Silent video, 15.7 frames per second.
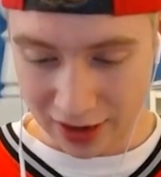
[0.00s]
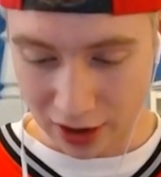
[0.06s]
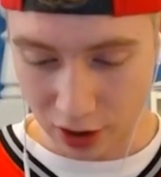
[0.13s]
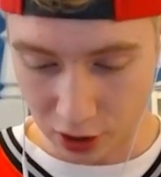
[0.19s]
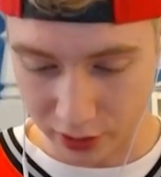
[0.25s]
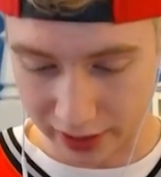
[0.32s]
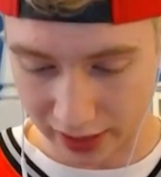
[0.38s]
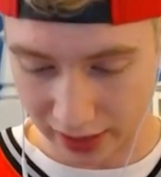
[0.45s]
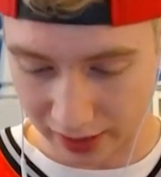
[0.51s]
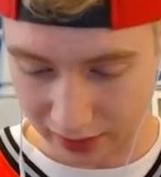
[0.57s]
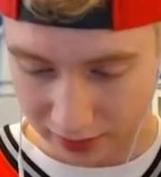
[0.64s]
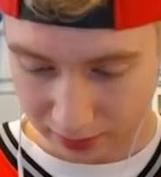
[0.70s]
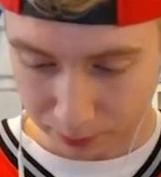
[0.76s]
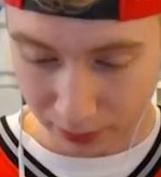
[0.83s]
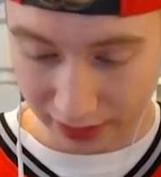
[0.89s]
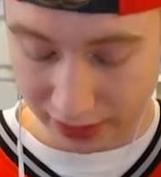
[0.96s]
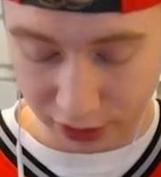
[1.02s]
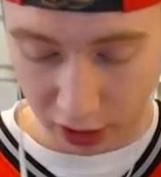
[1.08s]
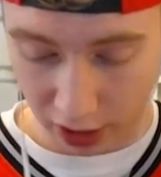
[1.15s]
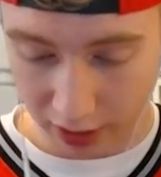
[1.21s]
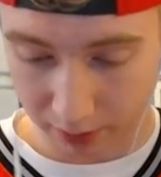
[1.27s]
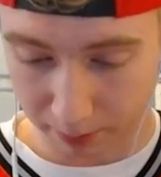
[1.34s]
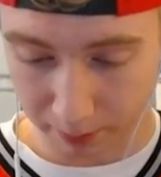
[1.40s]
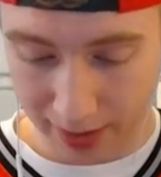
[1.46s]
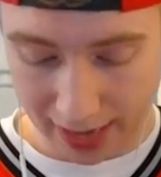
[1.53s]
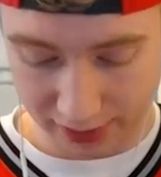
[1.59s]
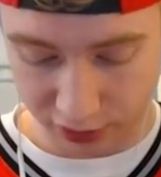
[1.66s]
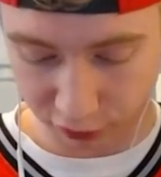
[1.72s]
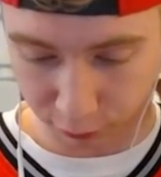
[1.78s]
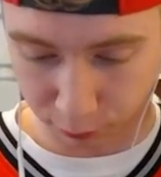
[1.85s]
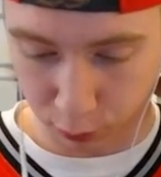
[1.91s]
Okay, but he's got a
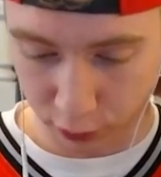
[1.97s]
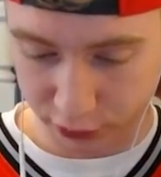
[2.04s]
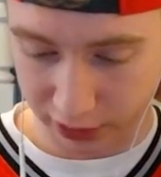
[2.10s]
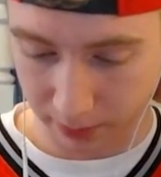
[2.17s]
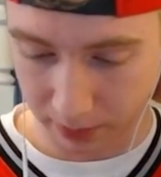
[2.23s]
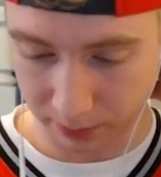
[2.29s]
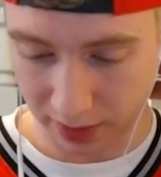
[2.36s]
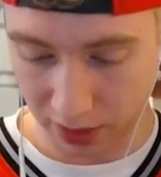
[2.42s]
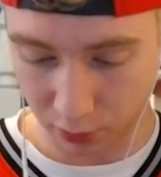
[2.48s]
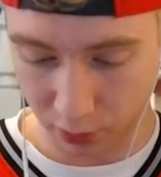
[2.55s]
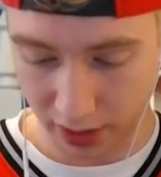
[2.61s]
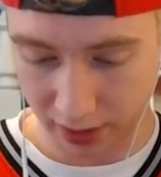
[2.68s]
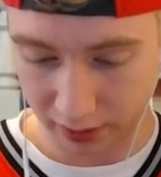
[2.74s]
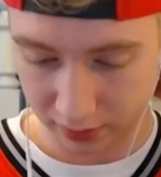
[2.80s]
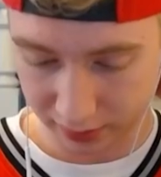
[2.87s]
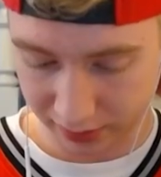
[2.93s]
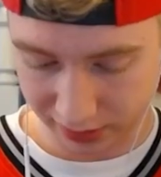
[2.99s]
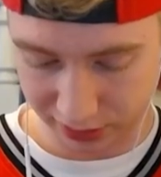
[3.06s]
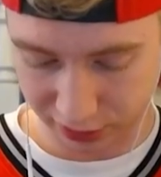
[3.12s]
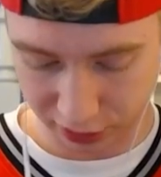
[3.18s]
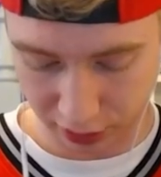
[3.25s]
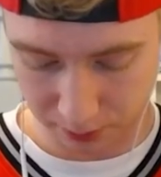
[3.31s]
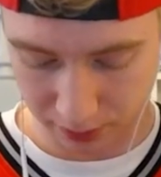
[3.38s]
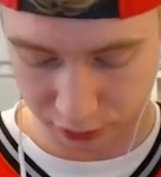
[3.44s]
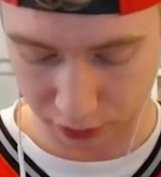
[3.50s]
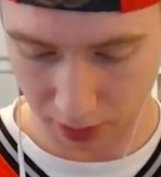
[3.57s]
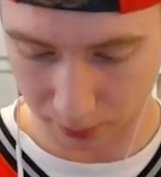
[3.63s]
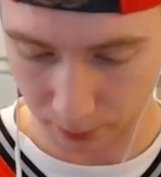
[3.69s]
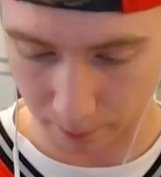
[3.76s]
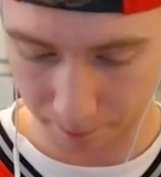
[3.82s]
massive push coming my way. This is going to be trouble.